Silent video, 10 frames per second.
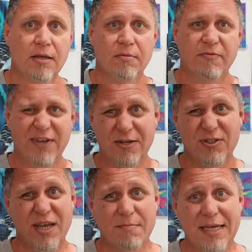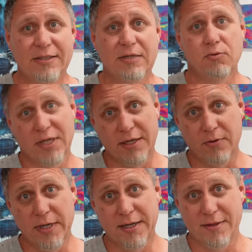Fingers get messy really
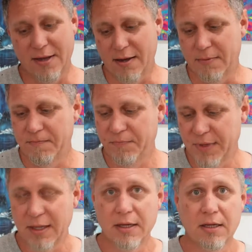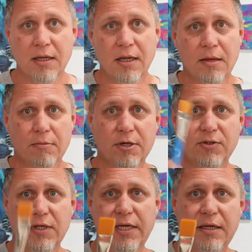quick though.
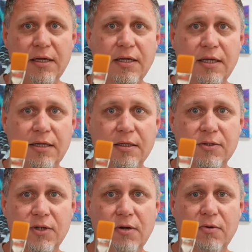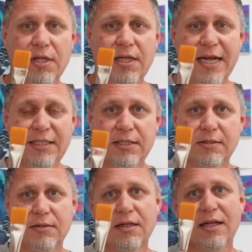Personally, start with a
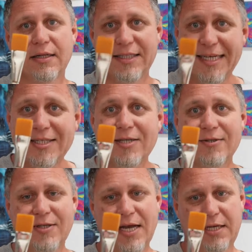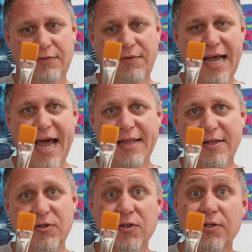nice decent sized flat.
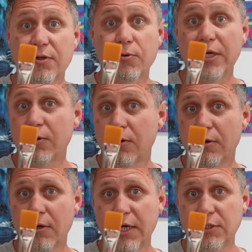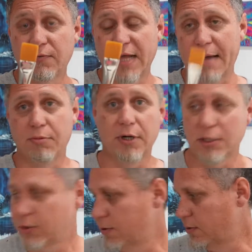This is a 3/4 inch flat brush.